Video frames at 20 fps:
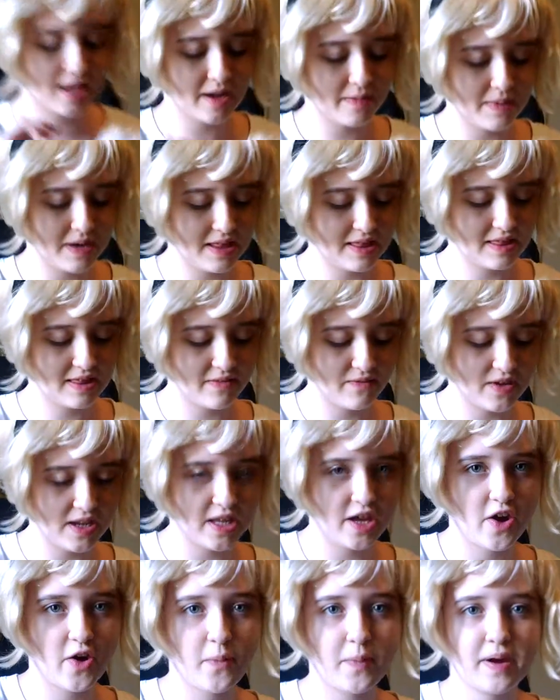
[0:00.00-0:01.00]
going to be the
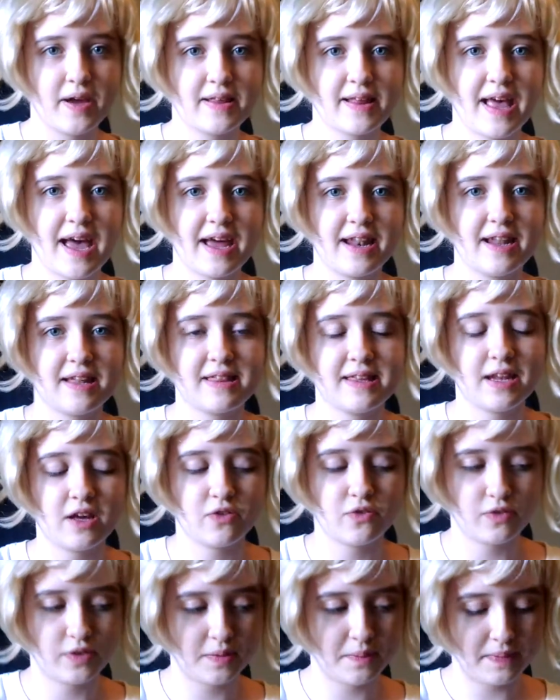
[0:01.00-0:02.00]
video because I had nothing
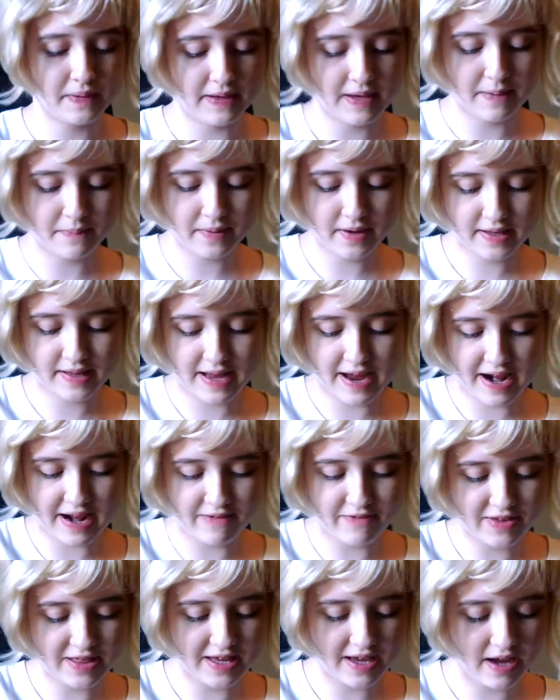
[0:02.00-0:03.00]
else really planned because I had
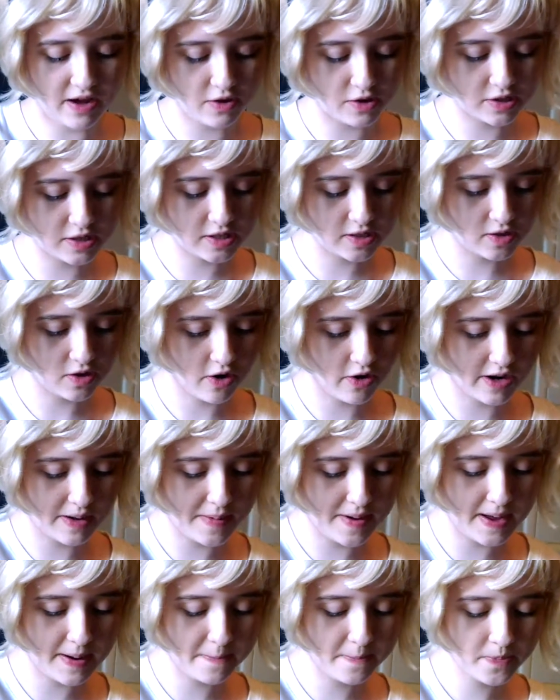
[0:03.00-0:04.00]
everything else already
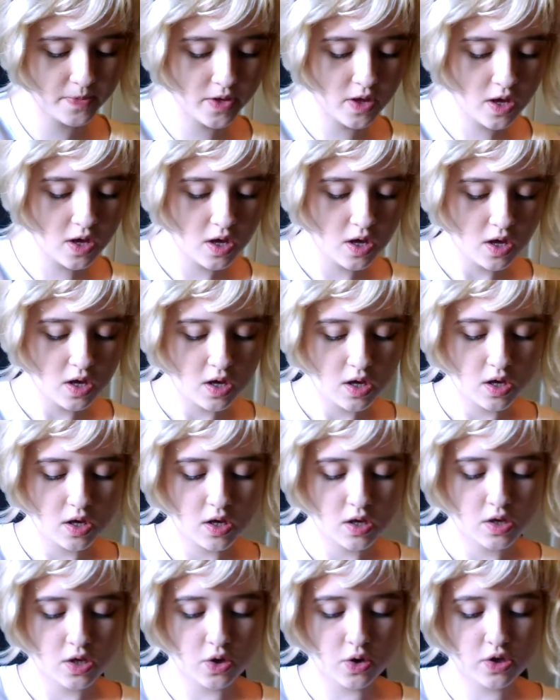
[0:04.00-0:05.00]
made.
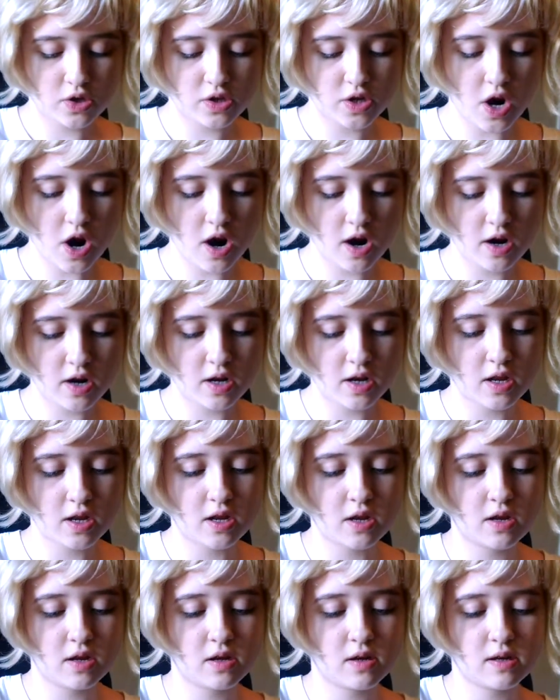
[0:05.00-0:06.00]
So to start,
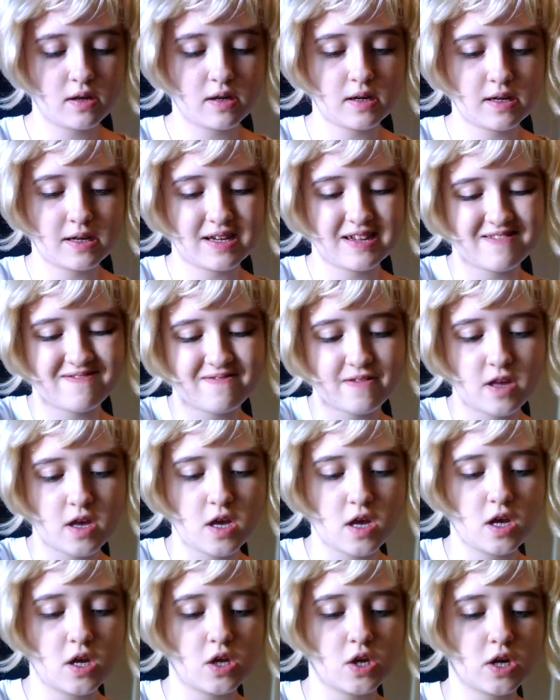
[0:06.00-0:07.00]

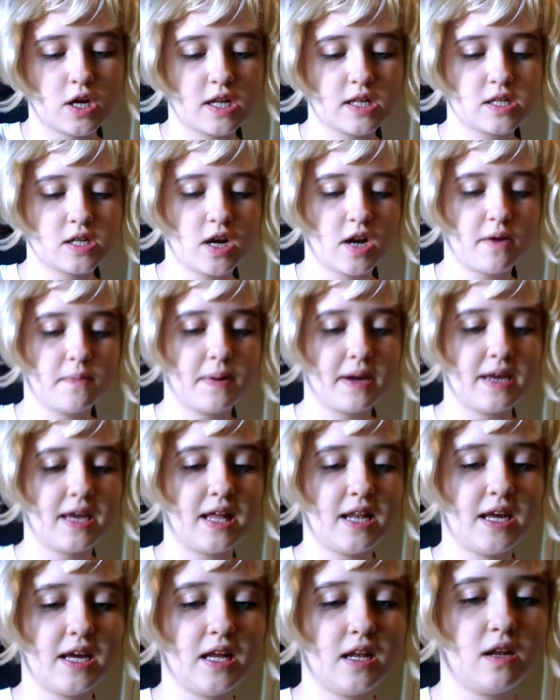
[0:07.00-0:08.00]
you're going to start by
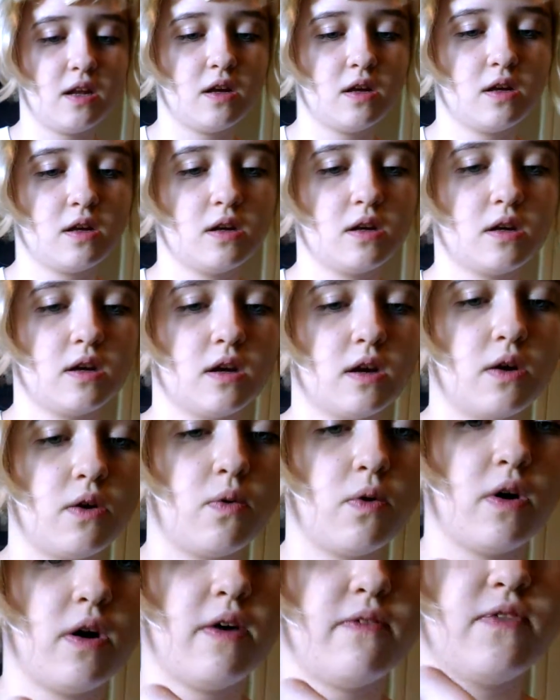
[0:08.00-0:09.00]
getting
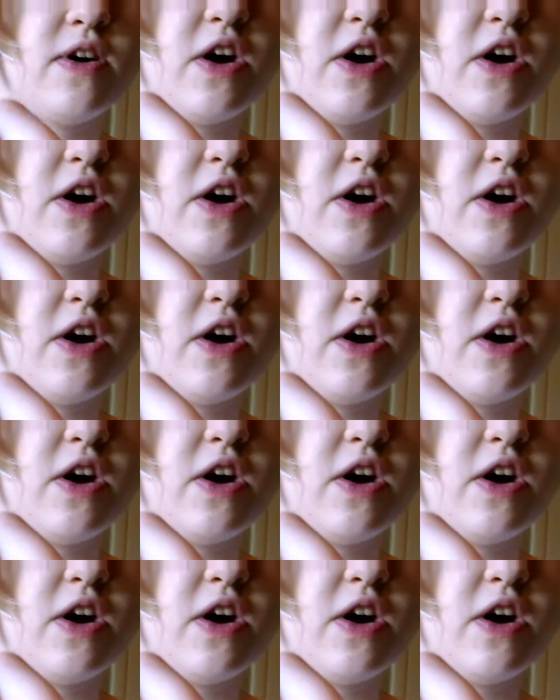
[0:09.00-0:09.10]
a